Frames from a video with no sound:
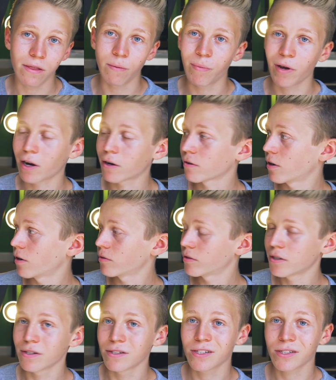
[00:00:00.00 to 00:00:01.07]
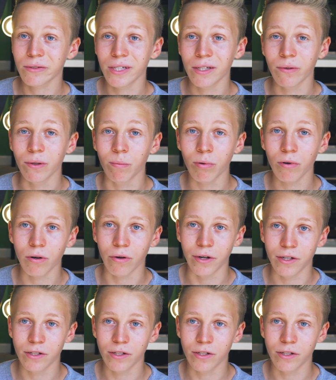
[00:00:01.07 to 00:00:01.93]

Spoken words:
the background is slightly blurry.